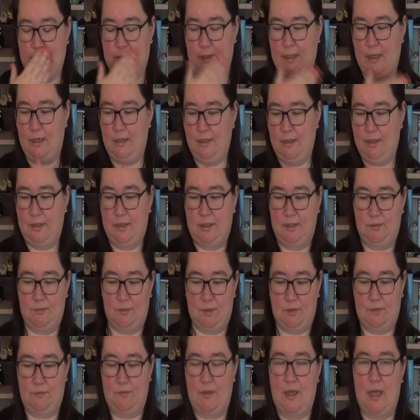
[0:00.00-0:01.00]
hide the
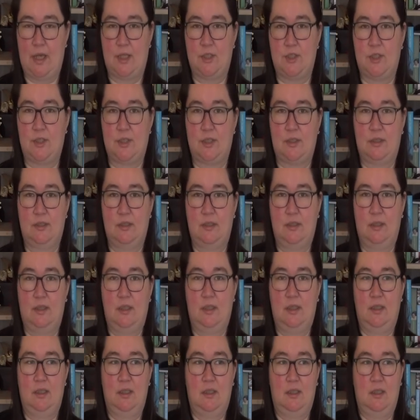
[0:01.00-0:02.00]
rough edge.
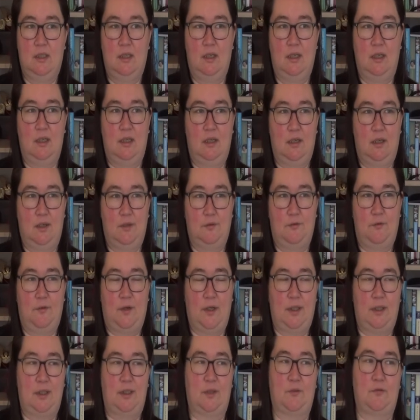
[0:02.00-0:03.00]
I
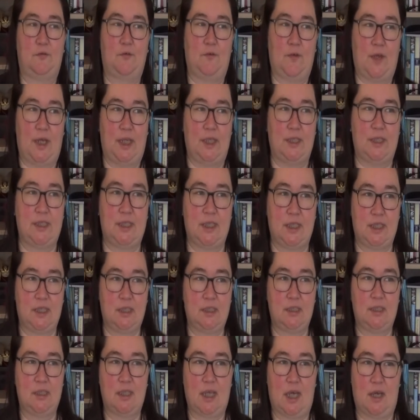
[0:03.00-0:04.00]
find that
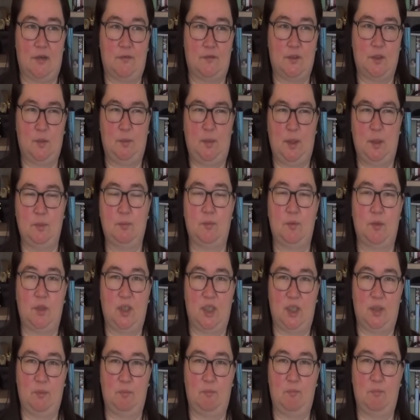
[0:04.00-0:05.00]
facings have to be
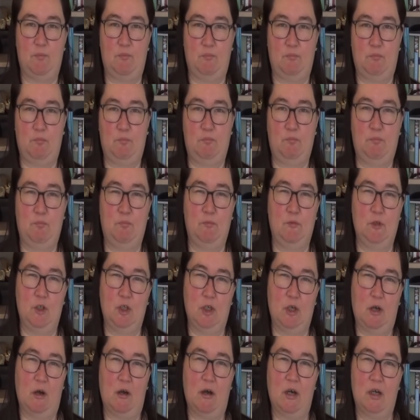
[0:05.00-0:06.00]
pretty
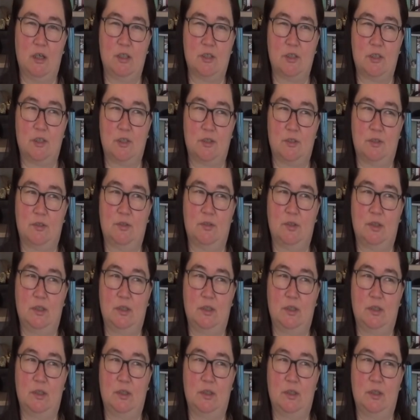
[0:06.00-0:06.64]
large